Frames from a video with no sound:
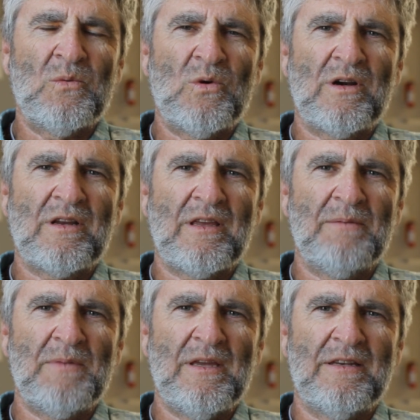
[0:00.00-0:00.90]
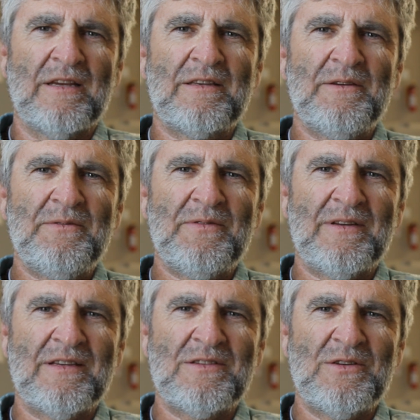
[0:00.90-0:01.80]
Work can be addictive,
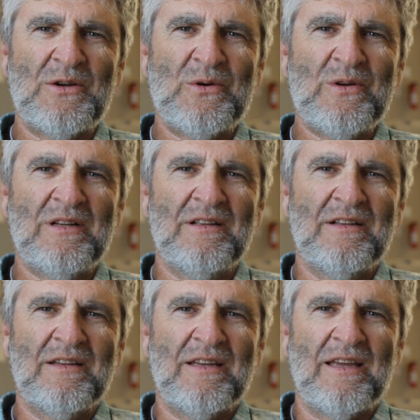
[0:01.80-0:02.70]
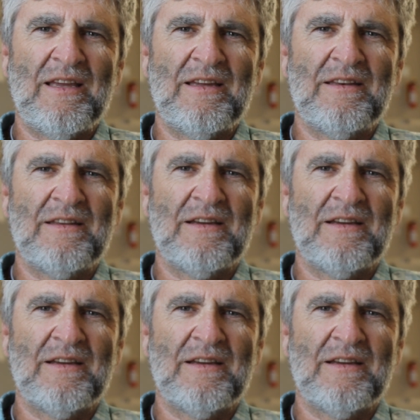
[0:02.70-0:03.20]
as you know, and